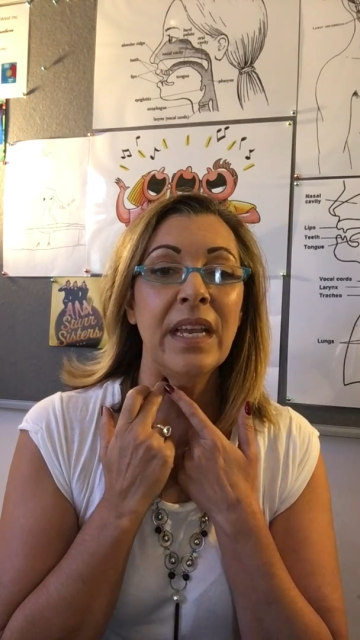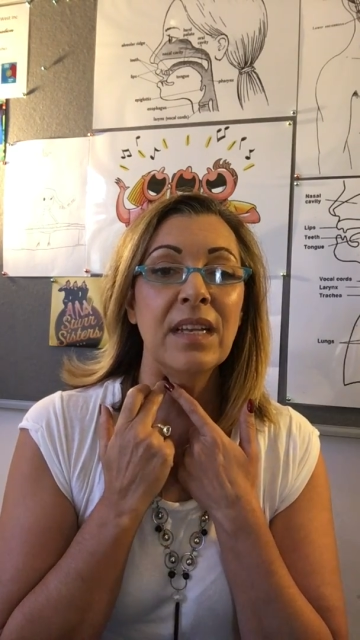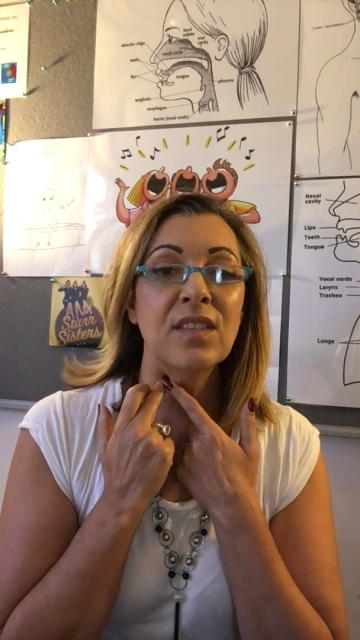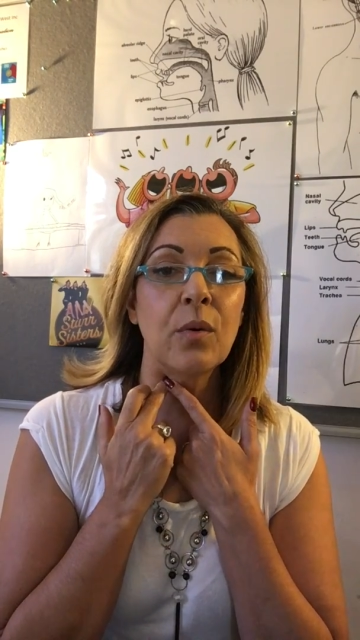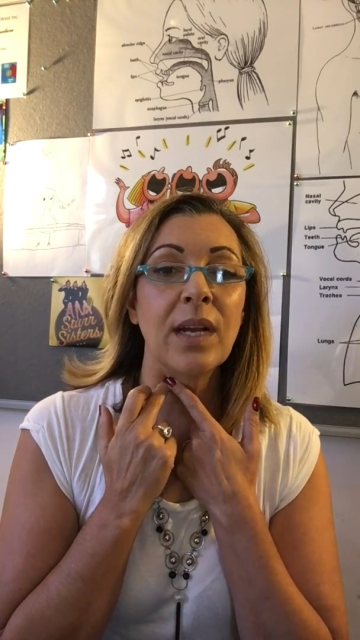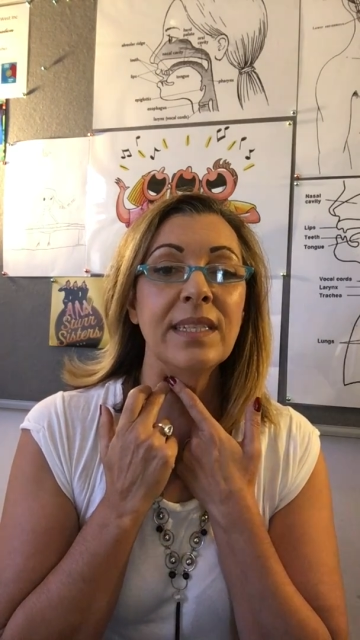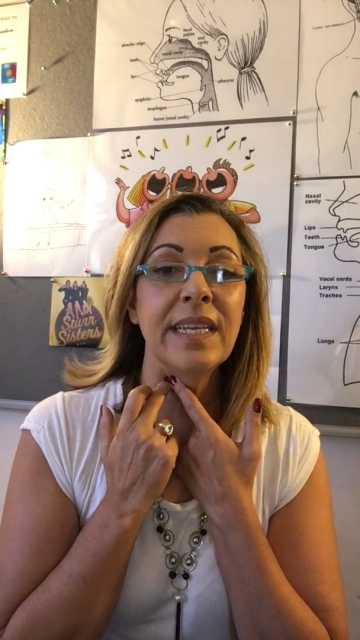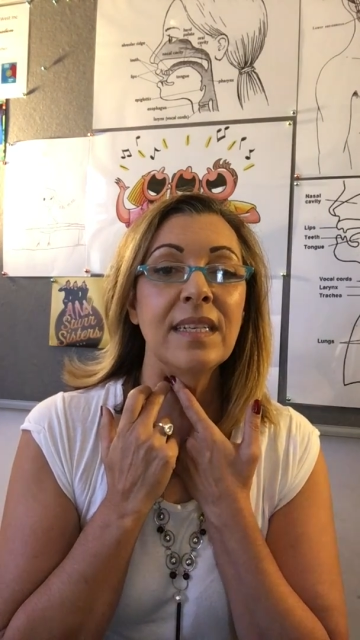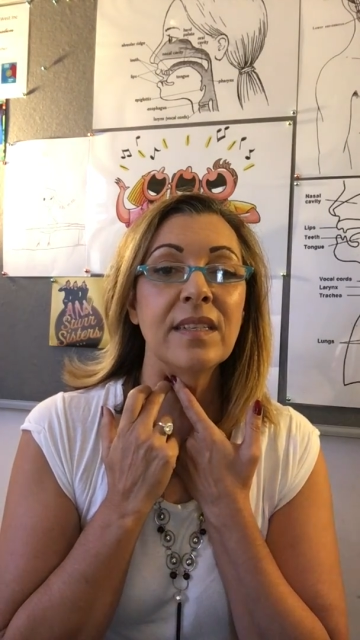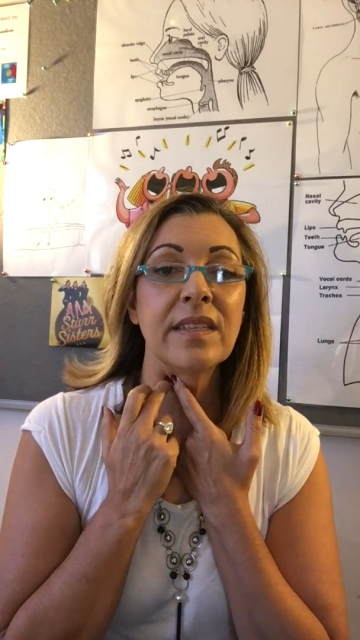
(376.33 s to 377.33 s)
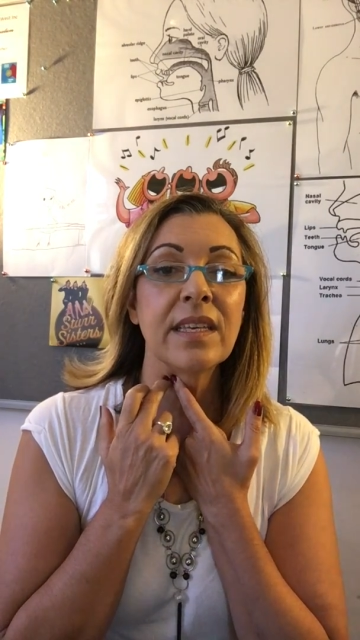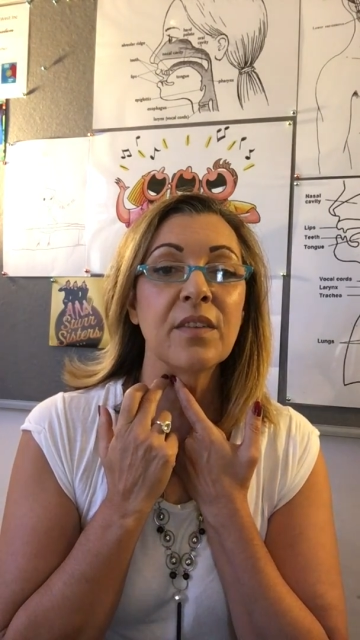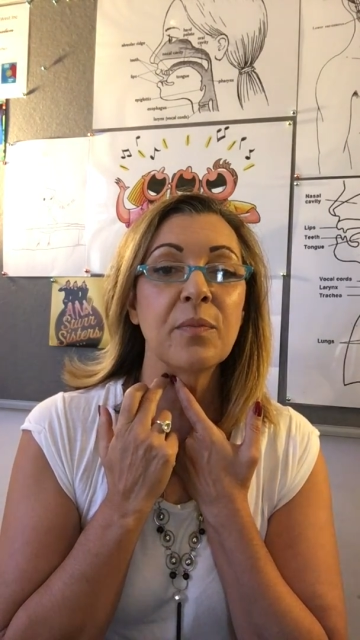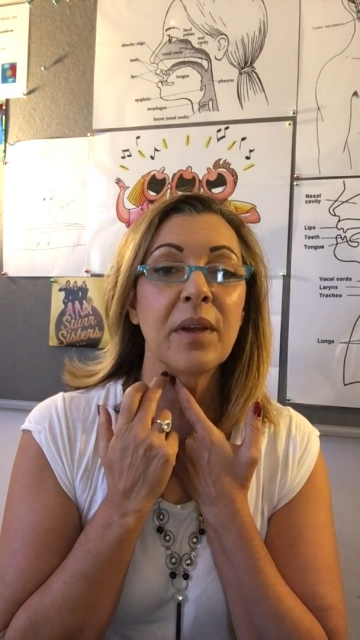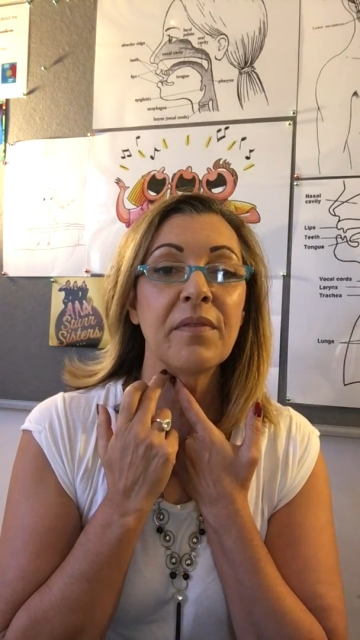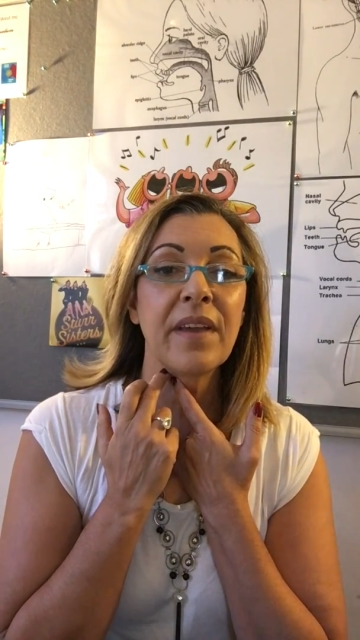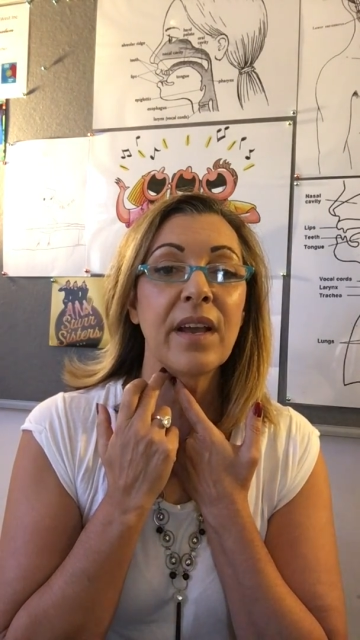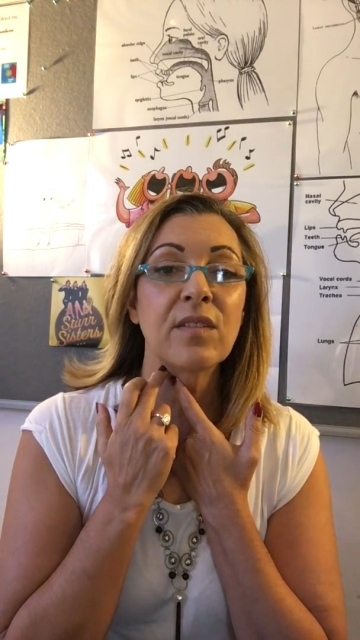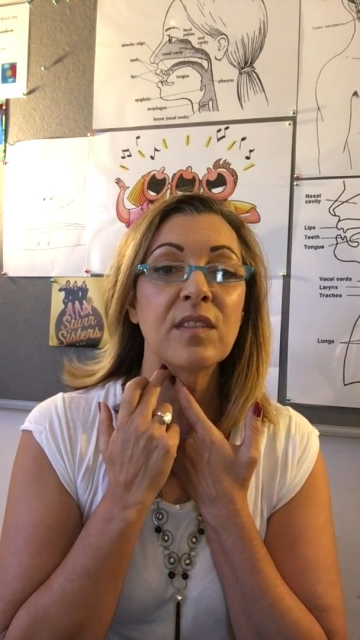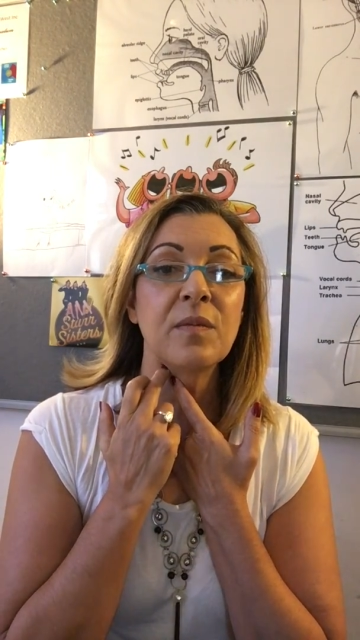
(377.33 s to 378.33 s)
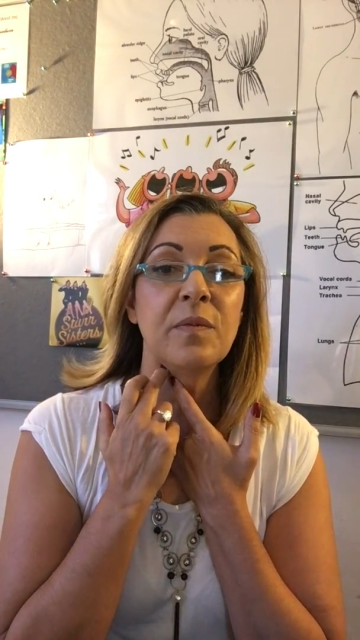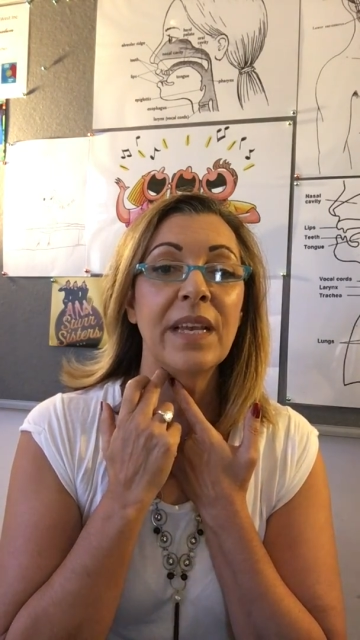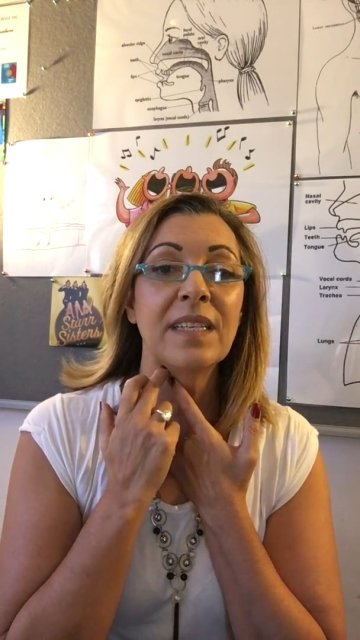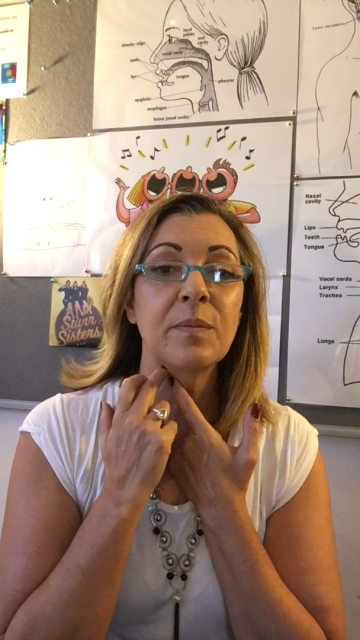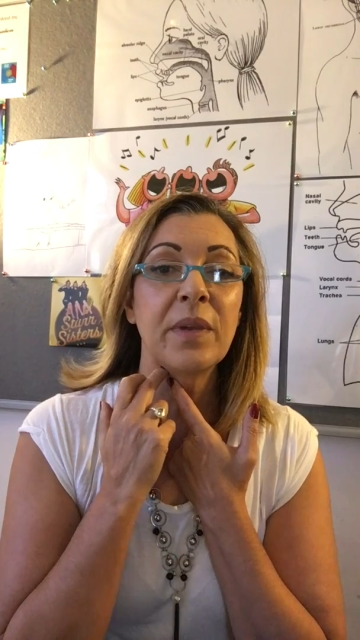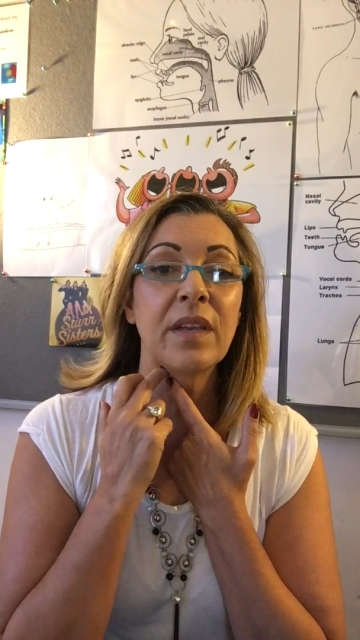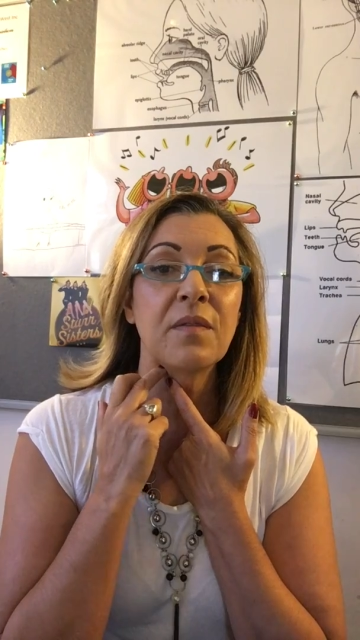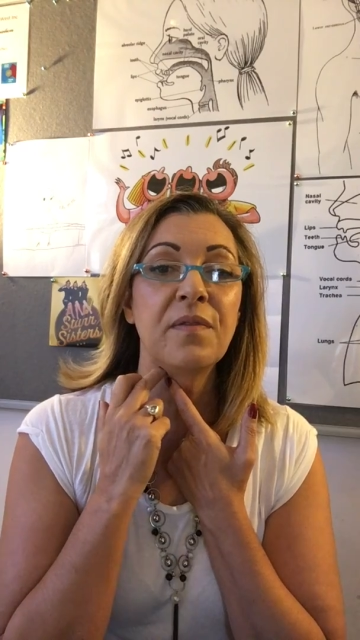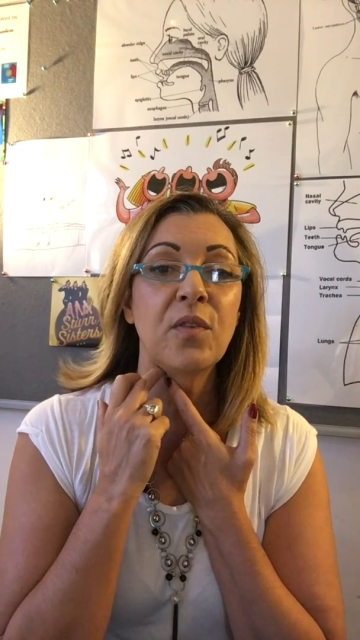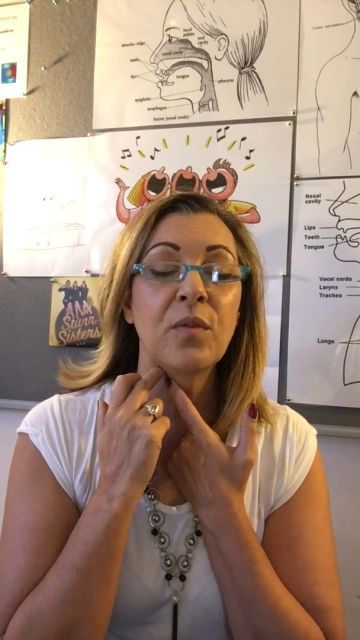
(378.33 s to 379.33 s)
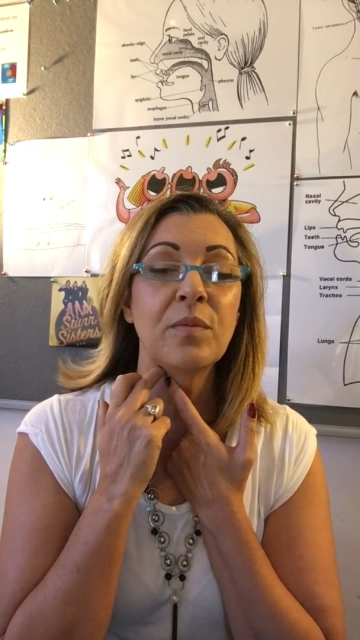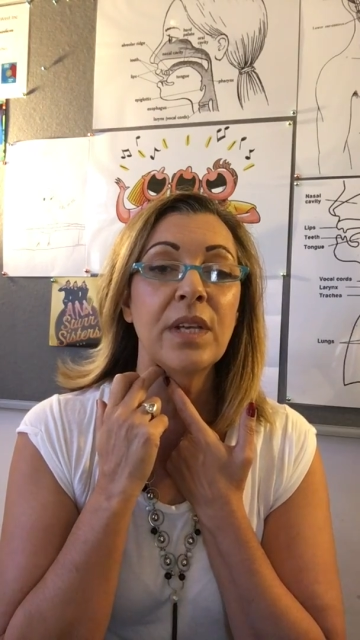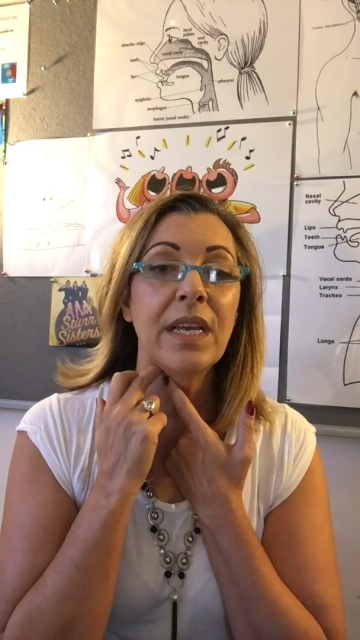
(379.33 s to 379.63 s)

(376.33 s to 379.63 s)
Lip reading: So I tend to think of my vowels as being formed